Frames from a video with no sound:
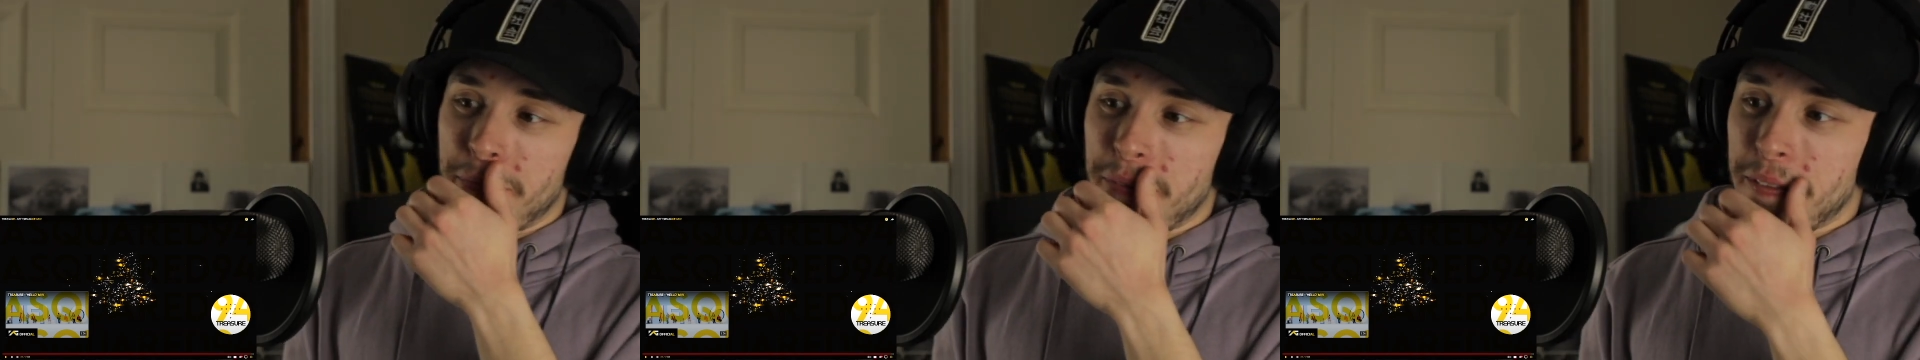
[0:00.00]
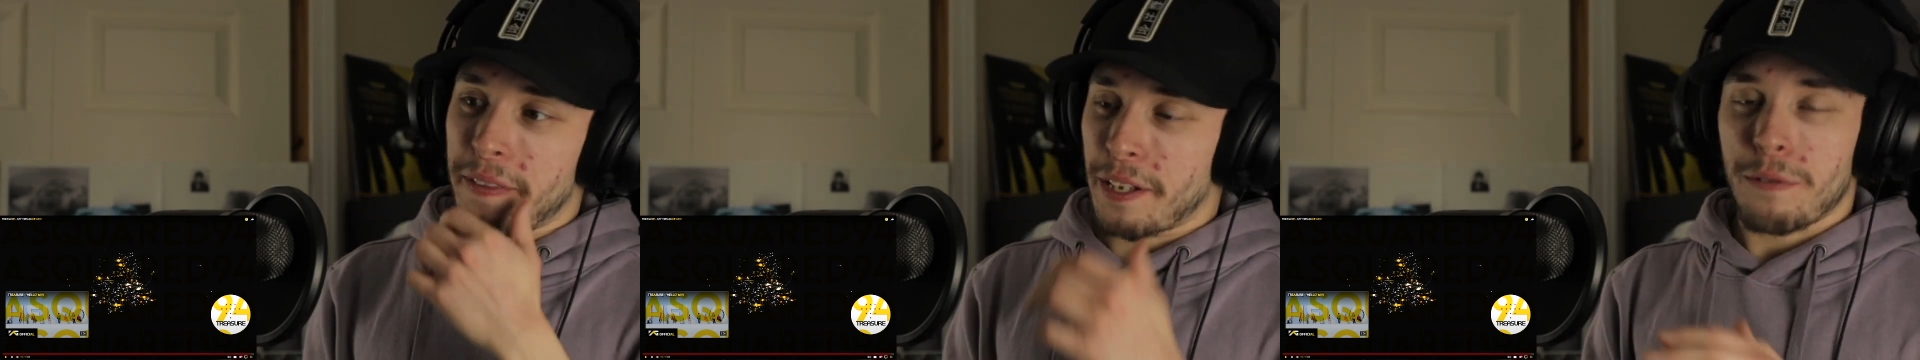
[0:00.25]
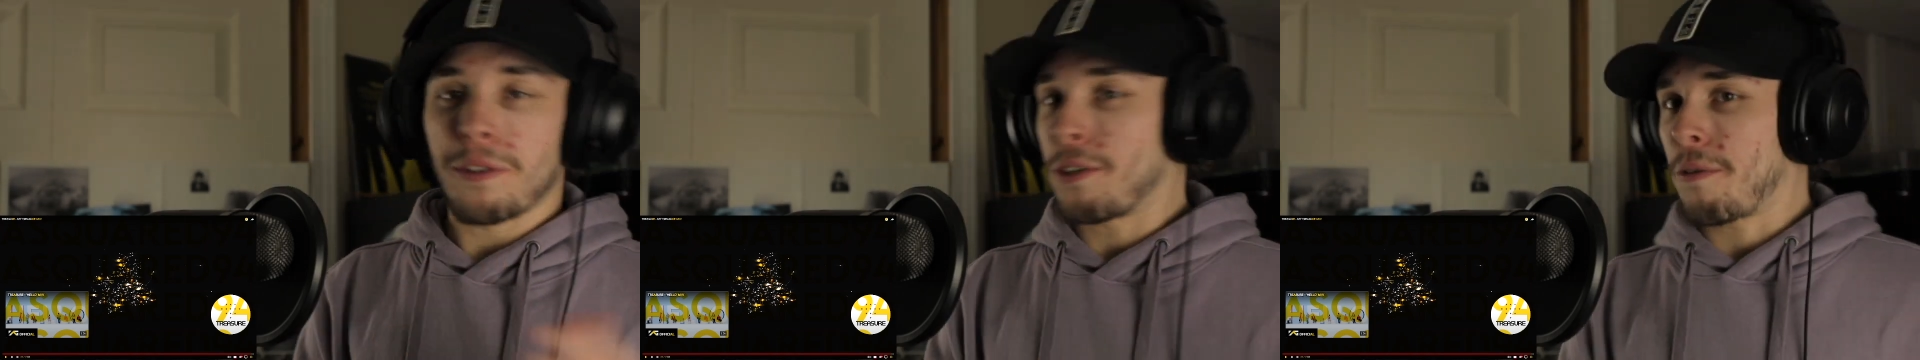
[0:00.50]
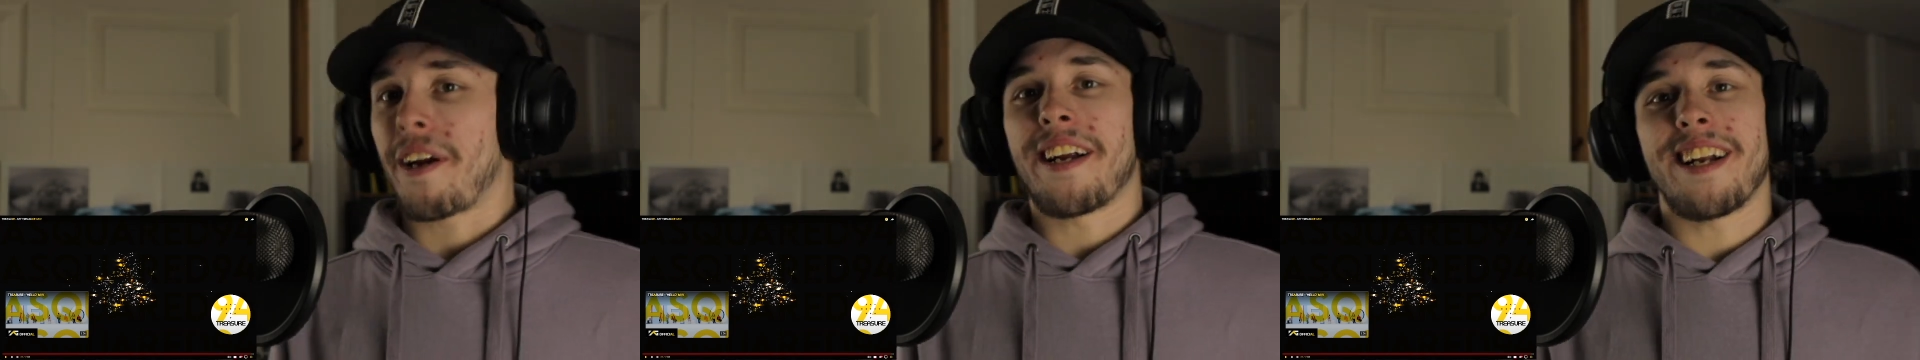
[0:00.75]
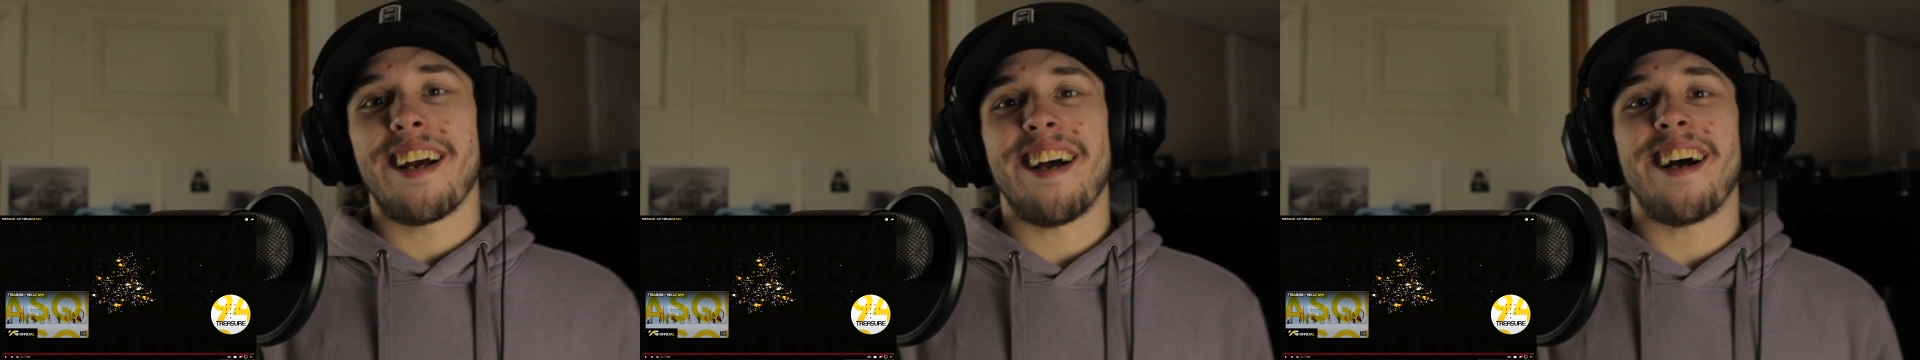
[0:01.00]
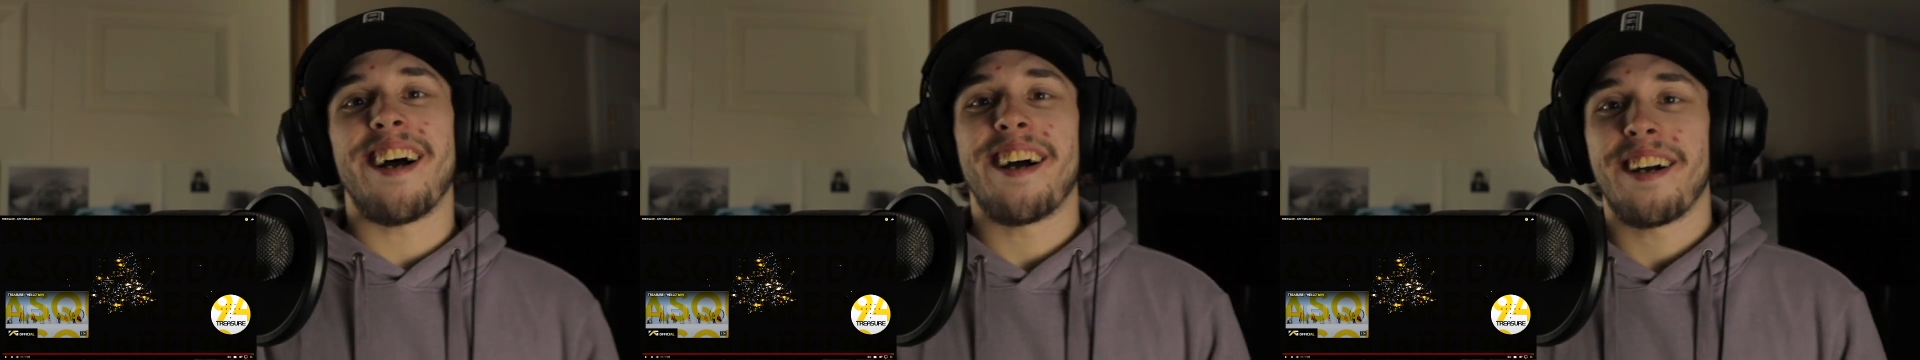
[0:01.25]
This was great.
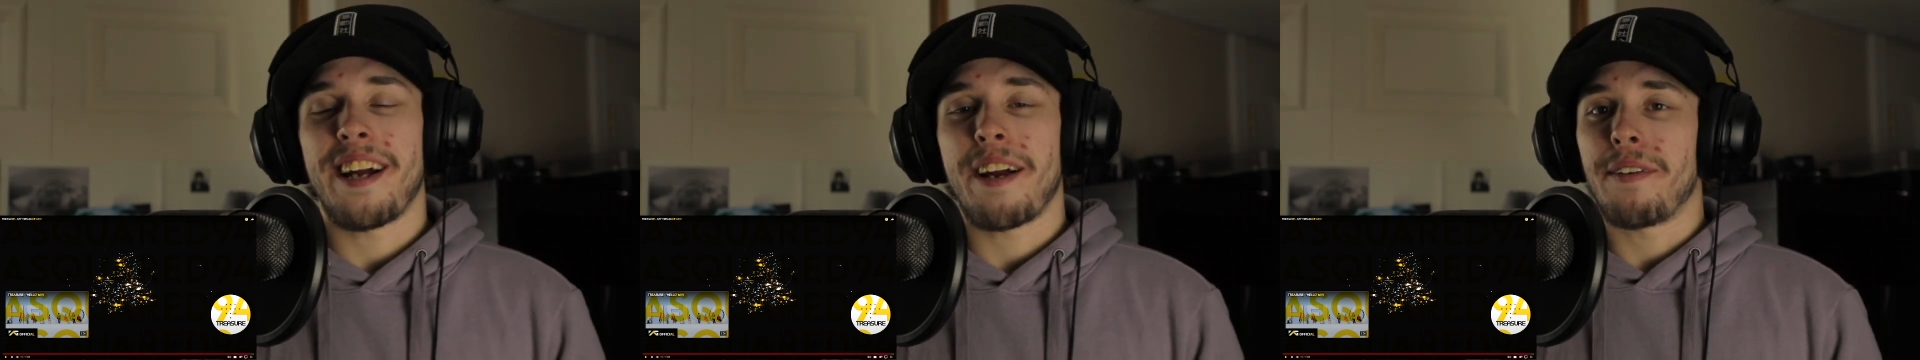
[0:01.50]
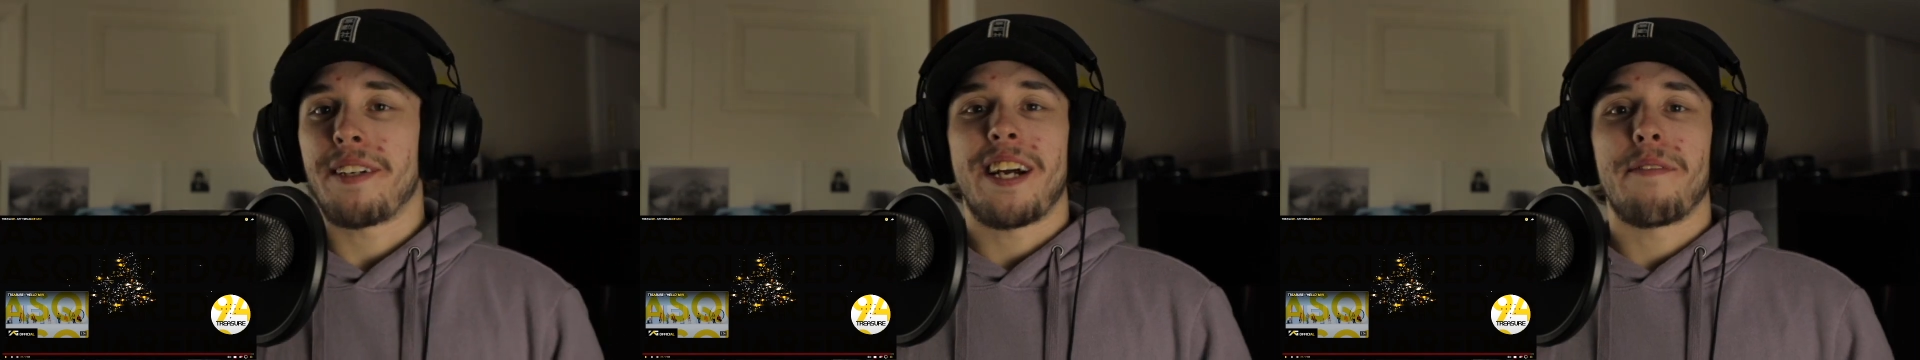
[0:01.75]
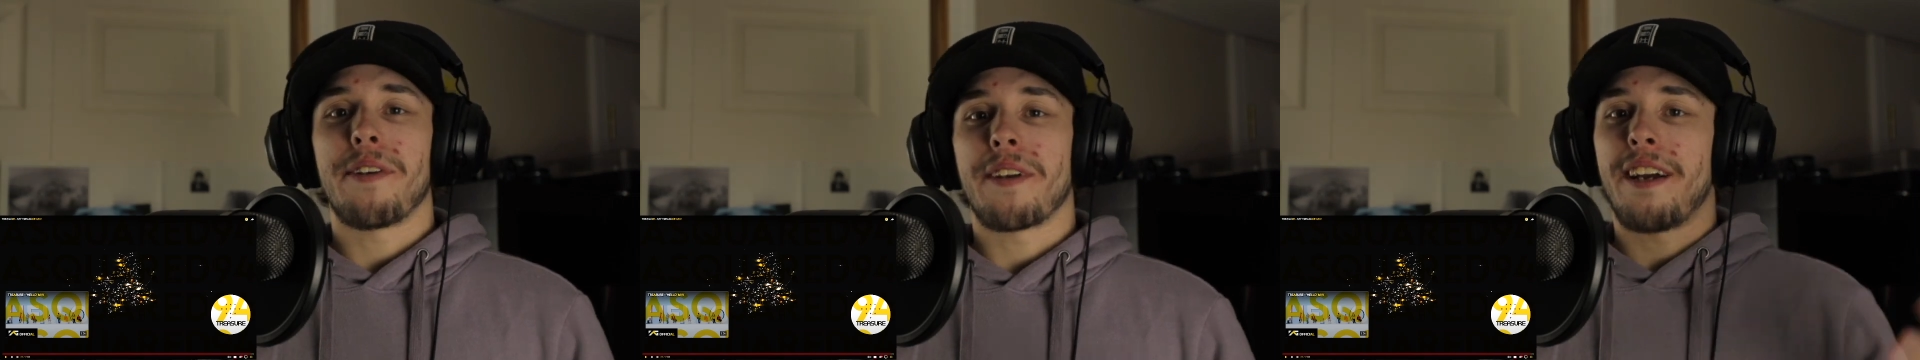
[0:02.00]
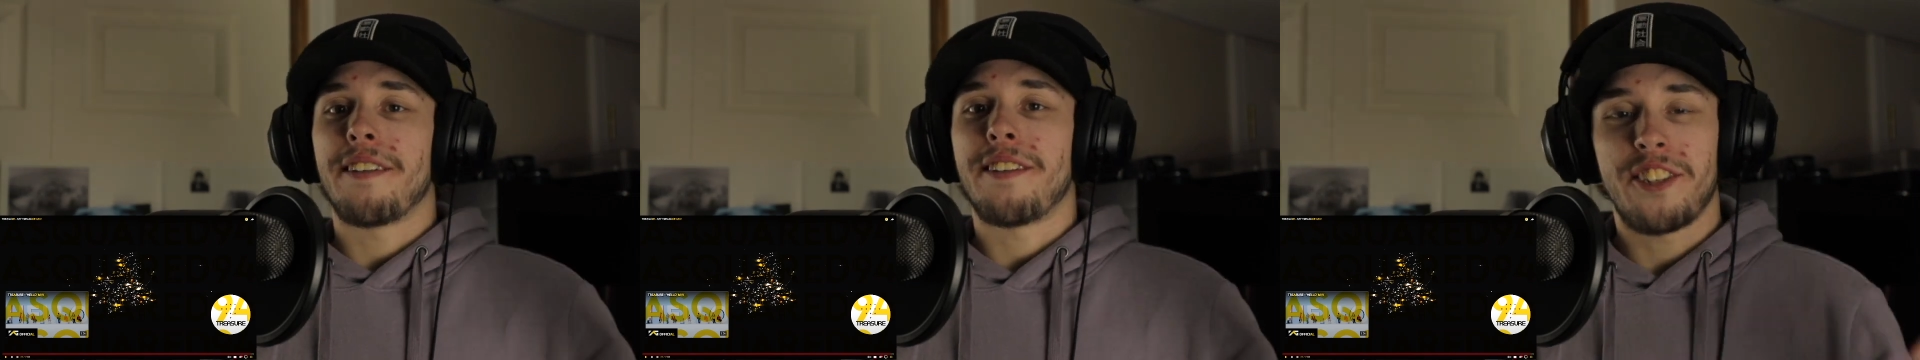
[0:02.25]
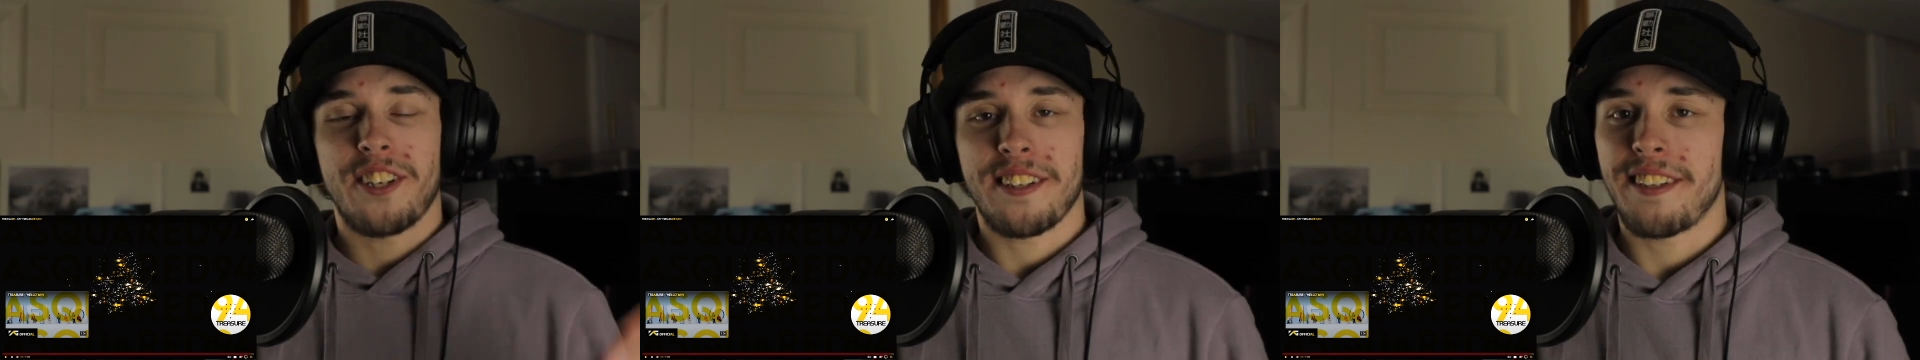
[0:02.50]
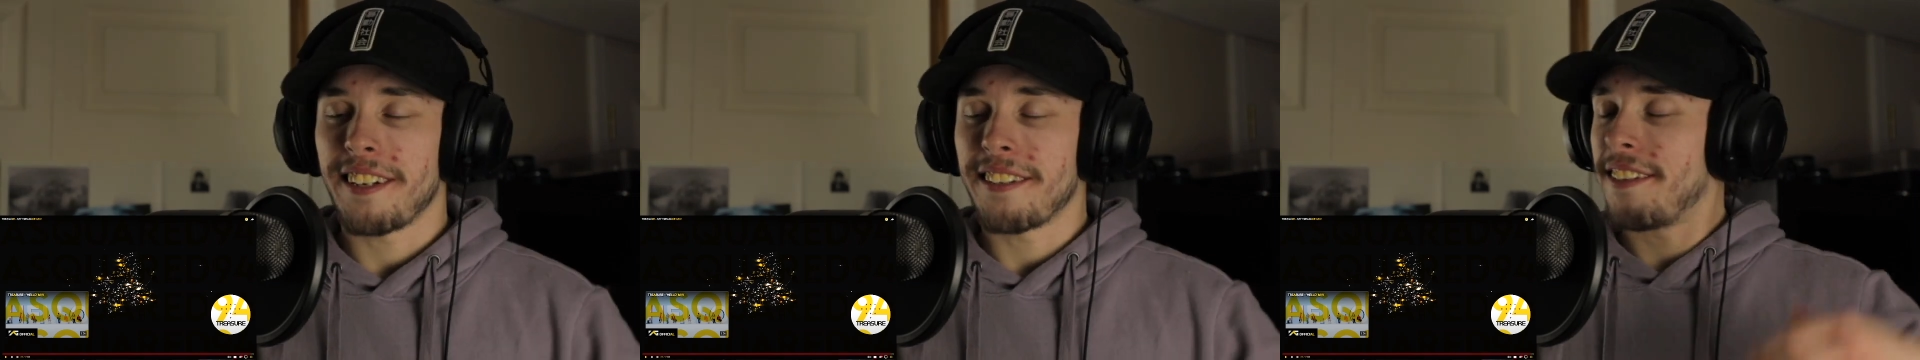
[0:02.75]
Every time you guys suggest things,